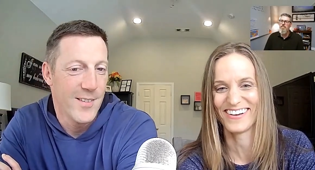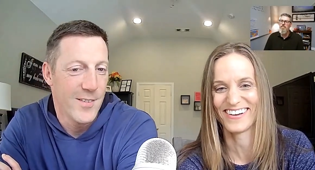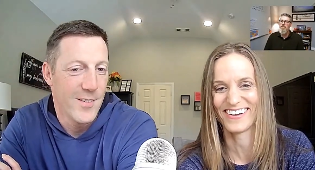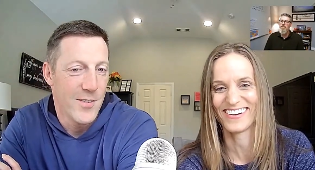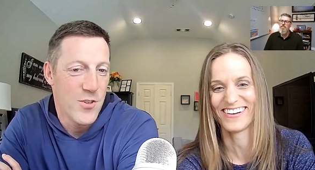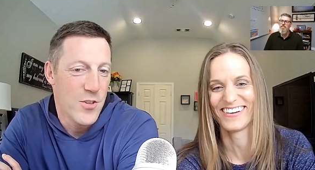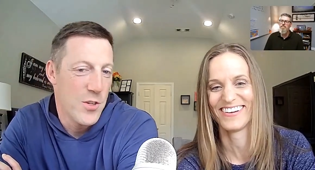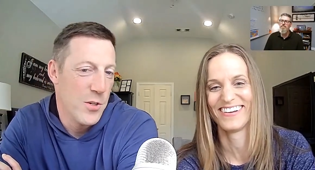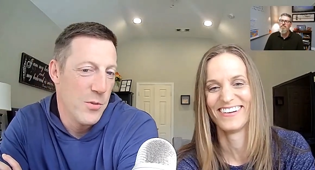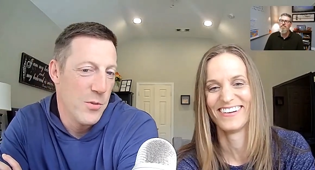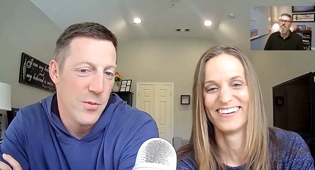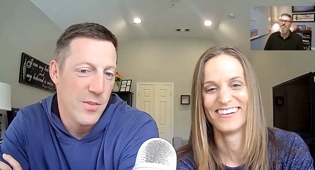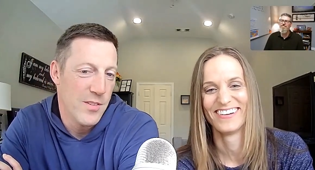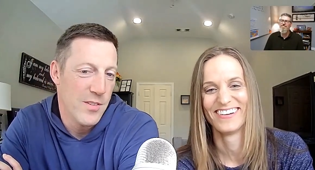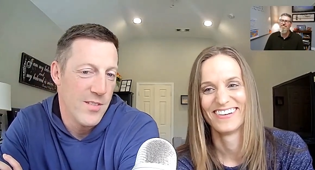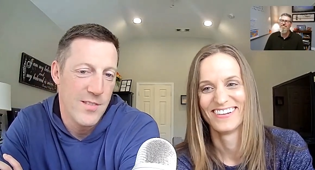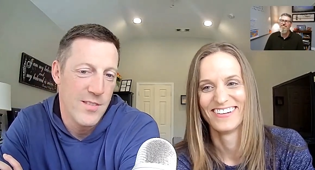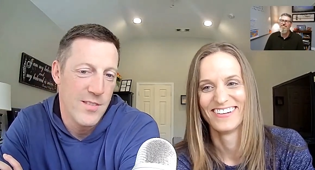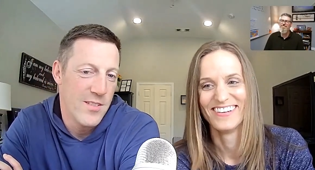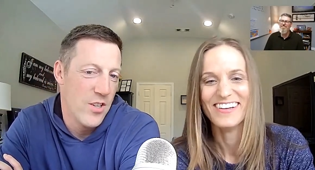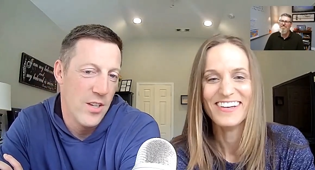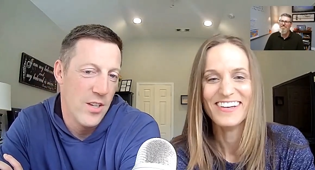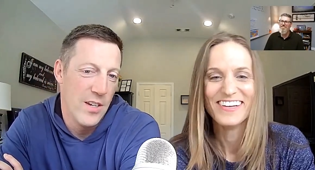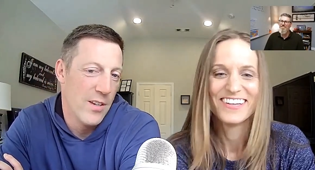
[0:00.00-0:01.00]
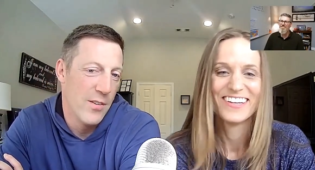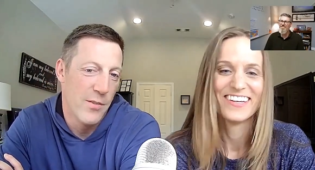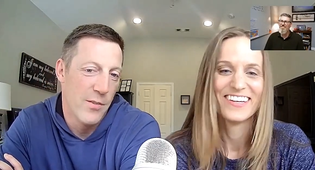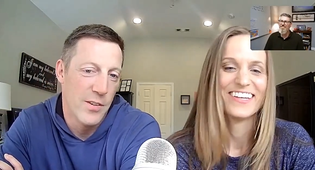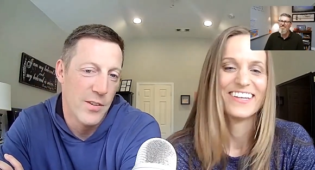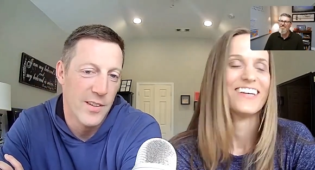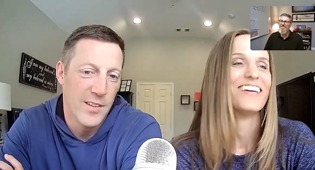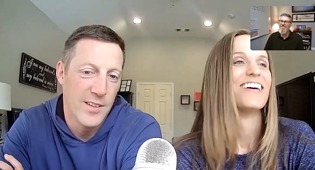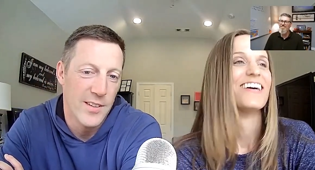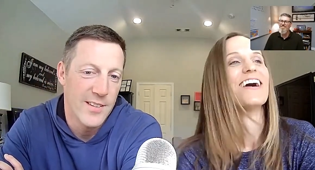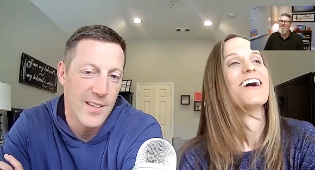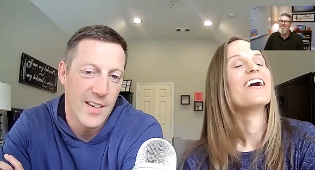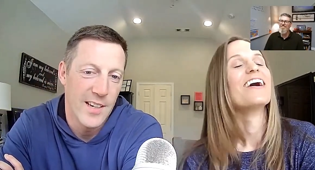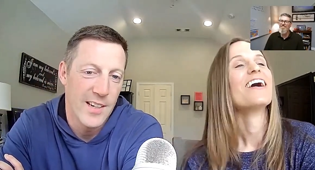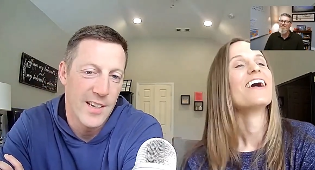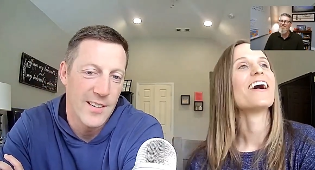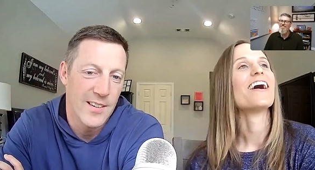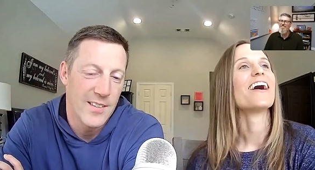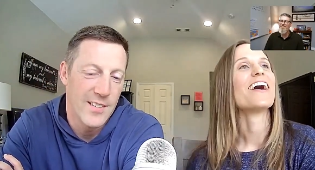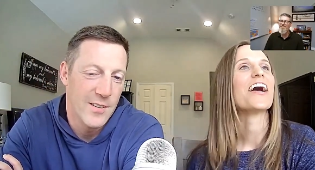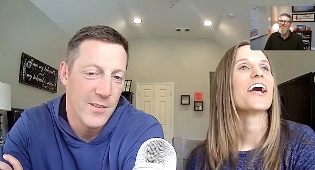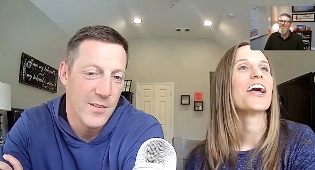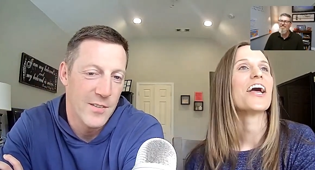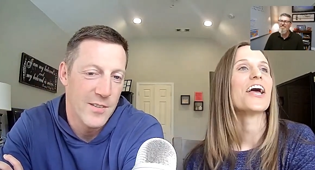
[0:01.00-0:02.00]
Speaker 1: so she was she didn't really take
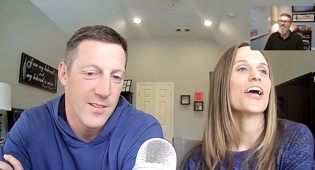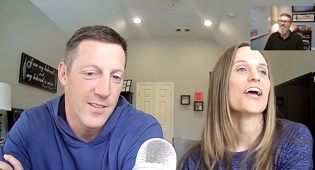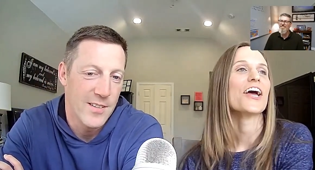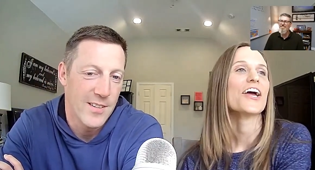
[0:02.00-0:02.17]
it too